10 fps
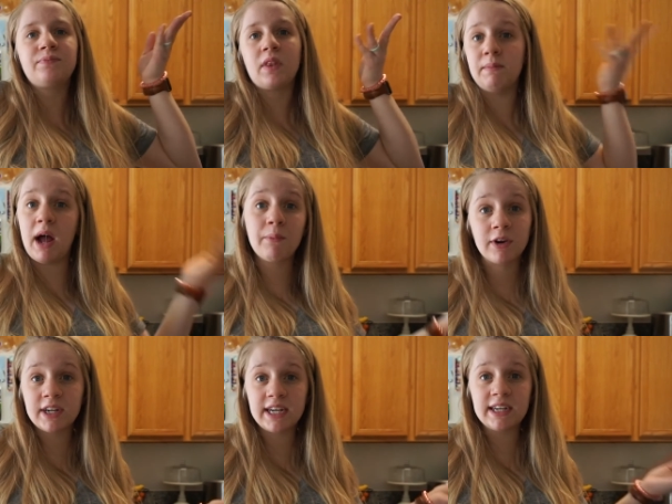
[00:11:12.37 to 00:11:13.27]
I'm not
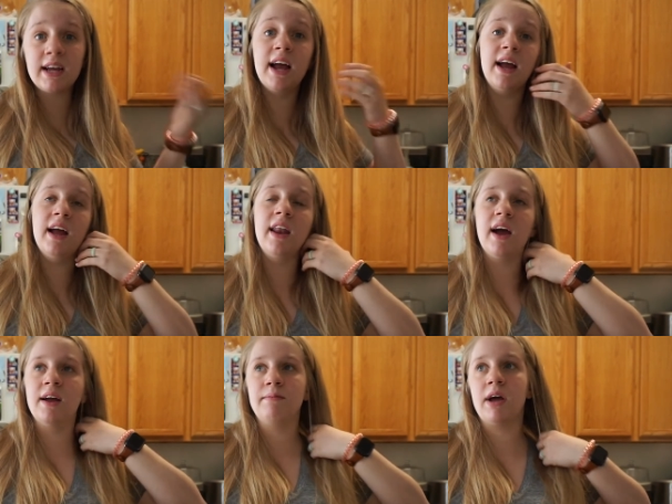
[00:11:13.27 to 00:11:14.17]
working and
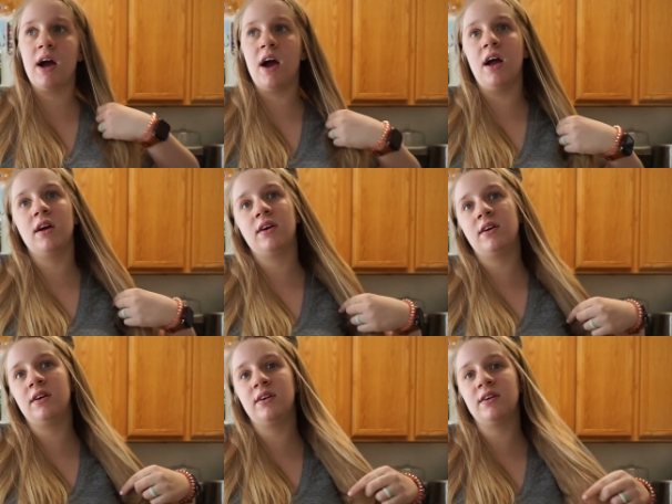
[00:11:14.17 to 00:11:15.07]
I'm not
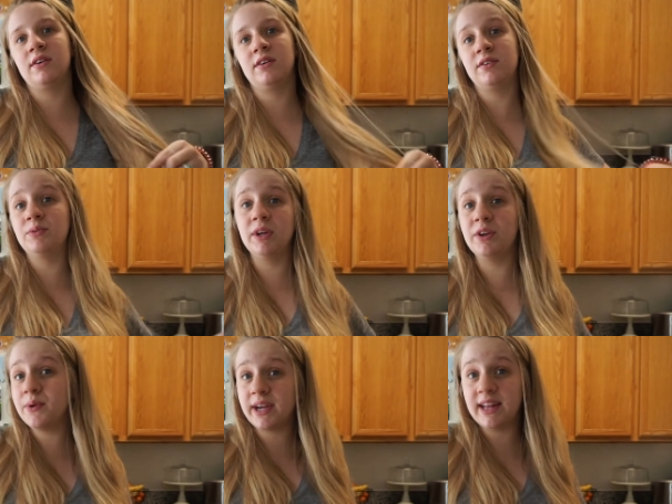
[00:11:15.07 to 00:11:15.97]
really
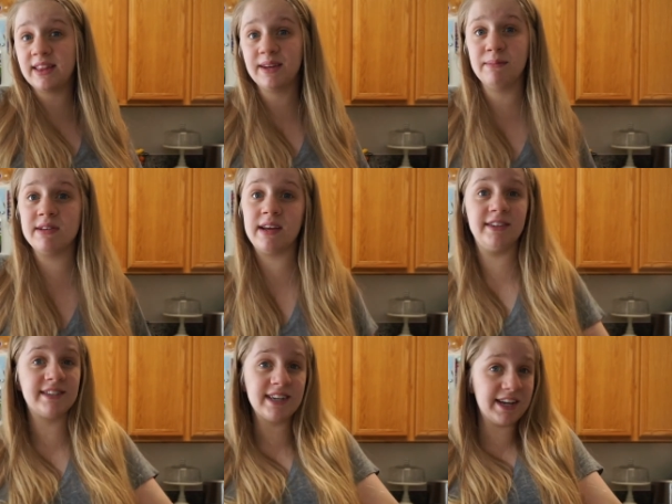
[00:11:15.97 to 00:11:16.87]
doing anything
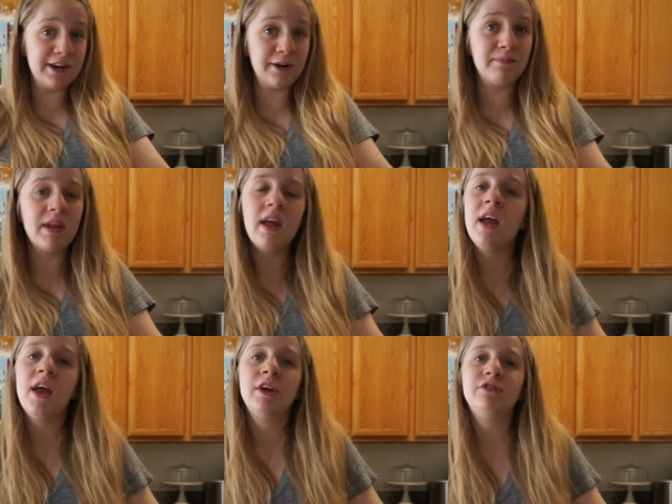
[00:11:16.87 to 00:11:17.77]
besides sitting here.
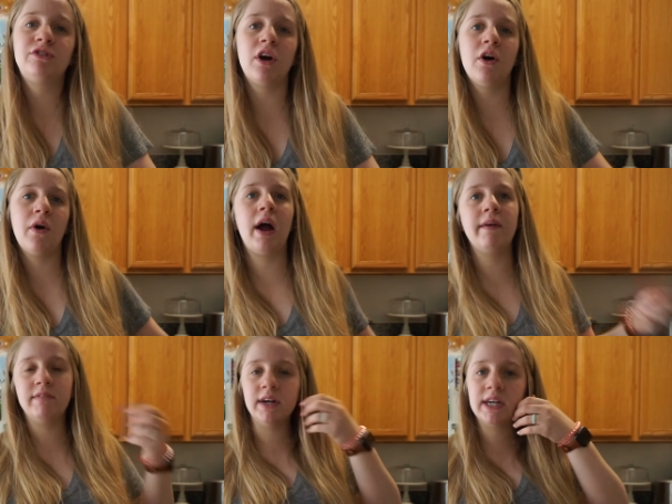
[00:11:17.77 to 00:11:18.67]
So
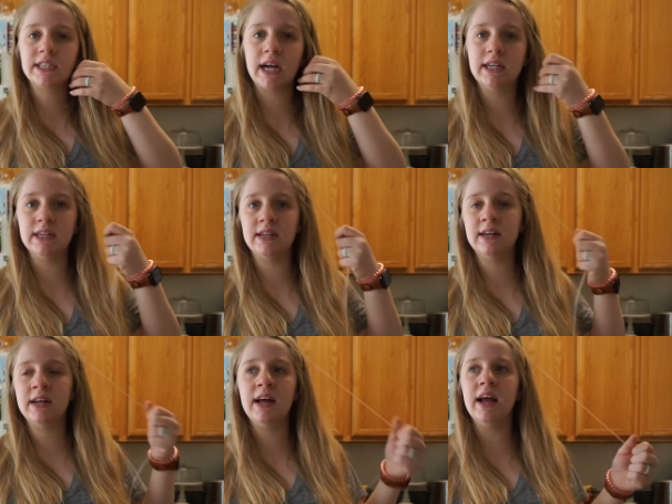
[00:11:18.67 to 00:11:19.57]
I'm very excited
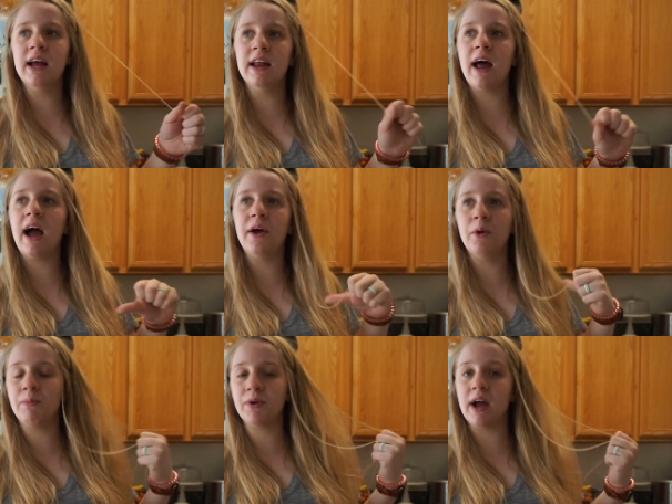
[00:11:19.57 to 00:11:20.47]
and I
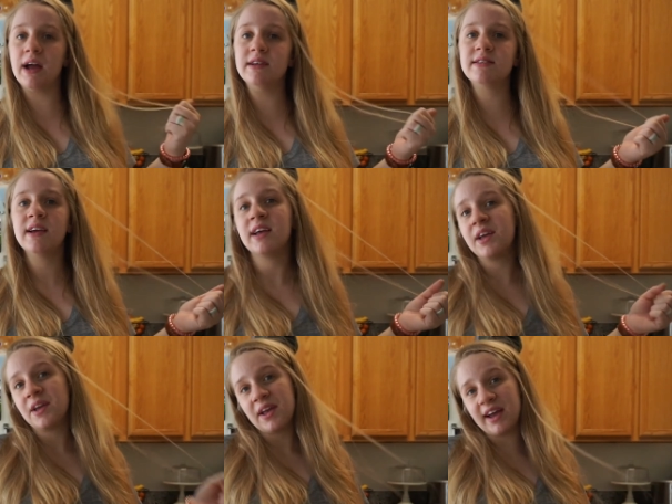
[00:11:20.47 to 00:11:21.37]
hope you guys
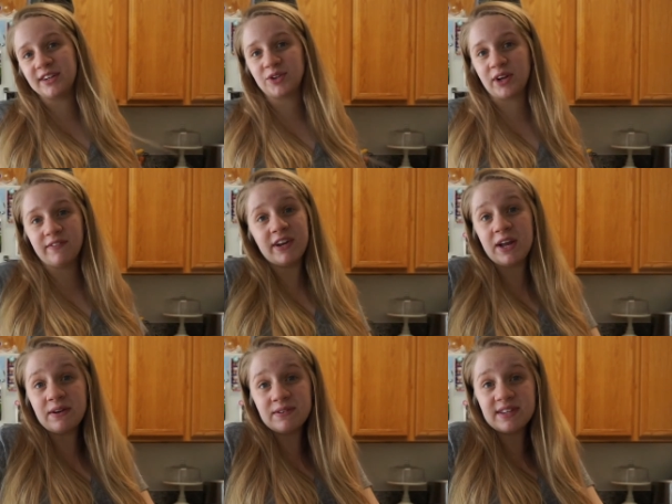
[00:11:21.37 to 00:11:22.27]
enjoy the
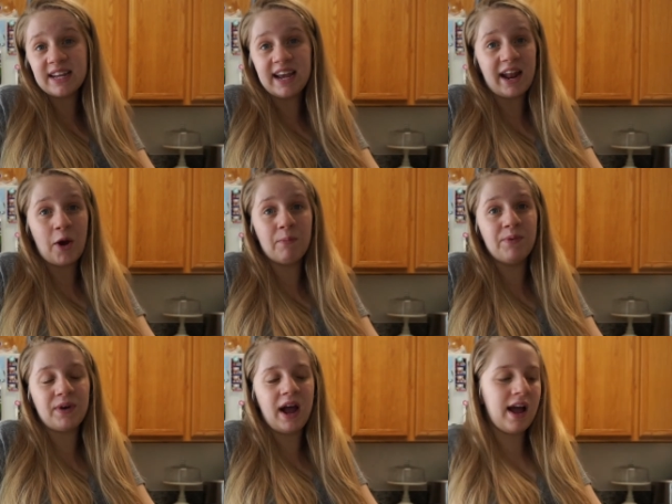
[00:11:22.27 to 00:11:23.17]
videos and I hope
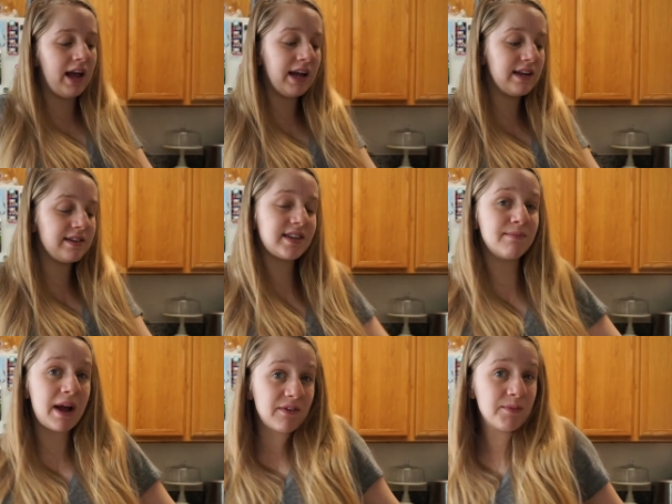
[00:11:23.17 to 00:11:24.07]
you guys come
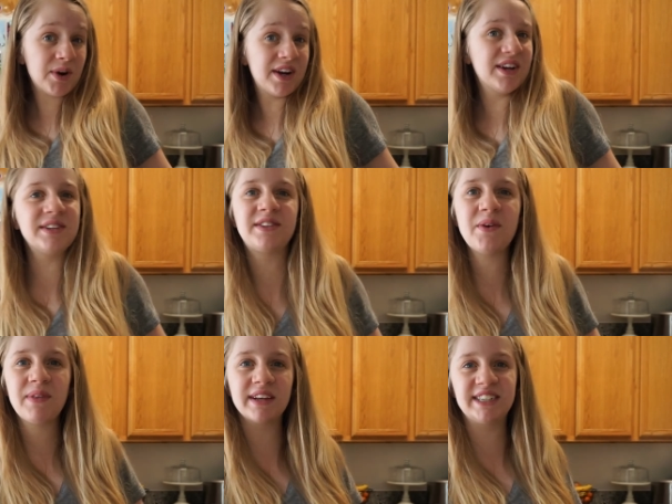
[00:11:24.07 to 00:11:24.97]
back for more.
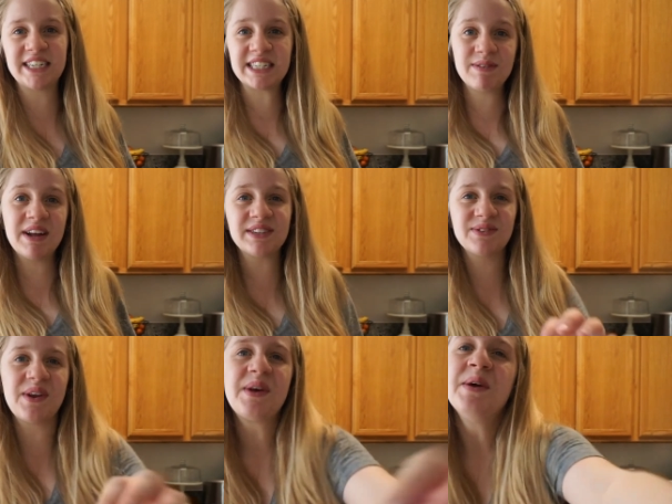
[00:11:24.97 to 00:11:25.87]
So I'll see you guys in my next
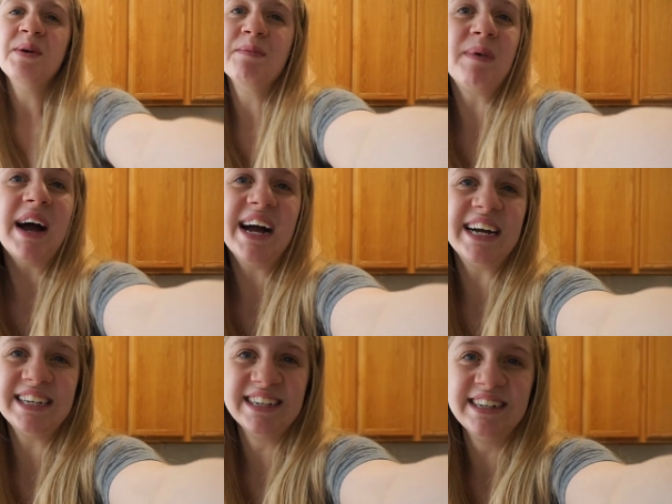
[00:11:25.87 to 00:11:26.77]
one. Bye.